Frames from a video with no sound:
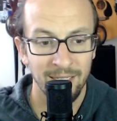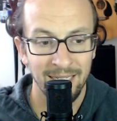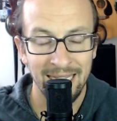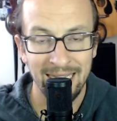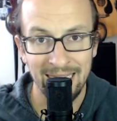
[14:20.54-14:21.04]

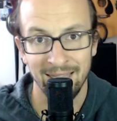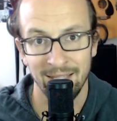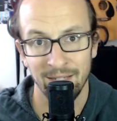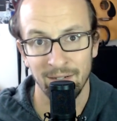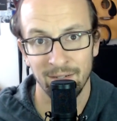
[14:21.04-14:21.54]
and get
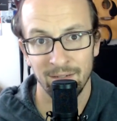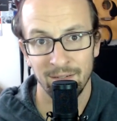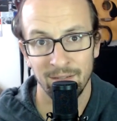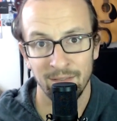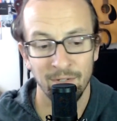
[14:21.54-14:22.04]
there.
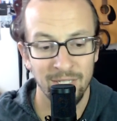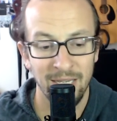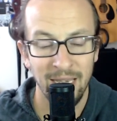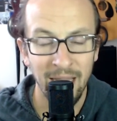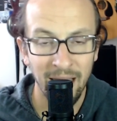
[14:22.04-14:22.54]
There's
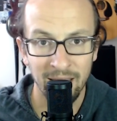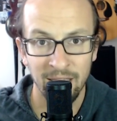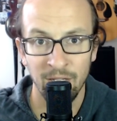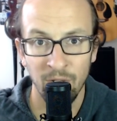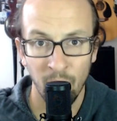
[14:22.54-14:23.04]

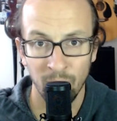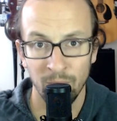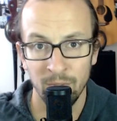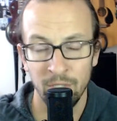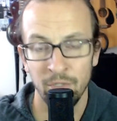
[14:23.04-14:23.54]
nothing
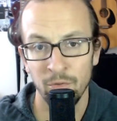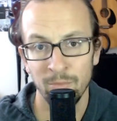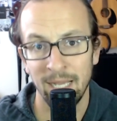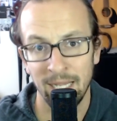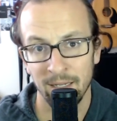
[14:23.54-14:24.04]
holding you
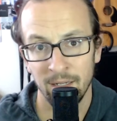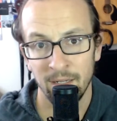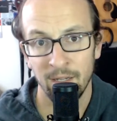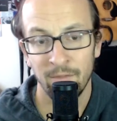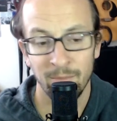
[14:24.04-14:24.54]
back
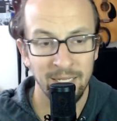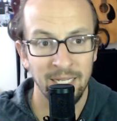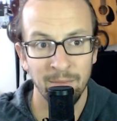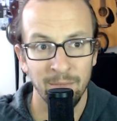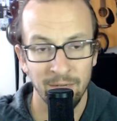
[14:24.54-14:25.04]
from
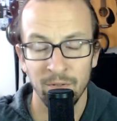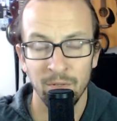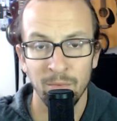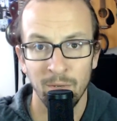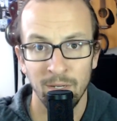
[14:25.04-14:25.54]
getting whatever
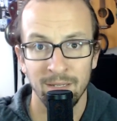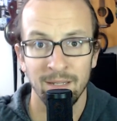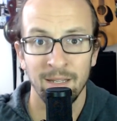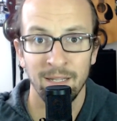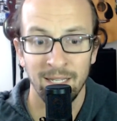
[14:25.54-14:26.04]
you want
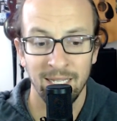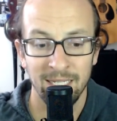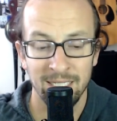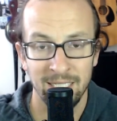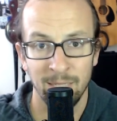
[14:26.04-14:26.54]

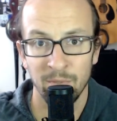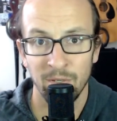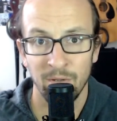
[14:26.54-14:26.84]
except